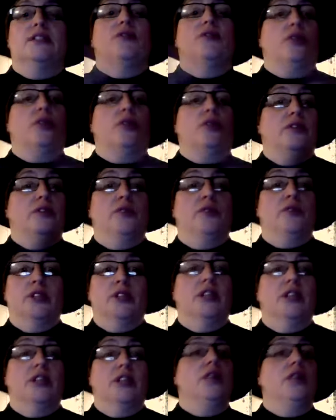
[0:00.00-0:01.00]
for
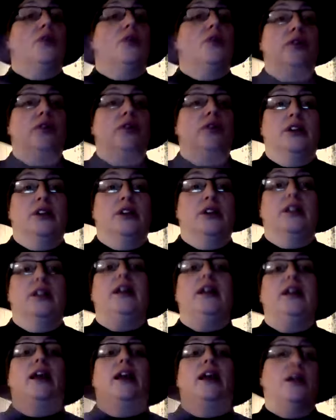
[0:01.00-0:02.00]
fertility or infertility,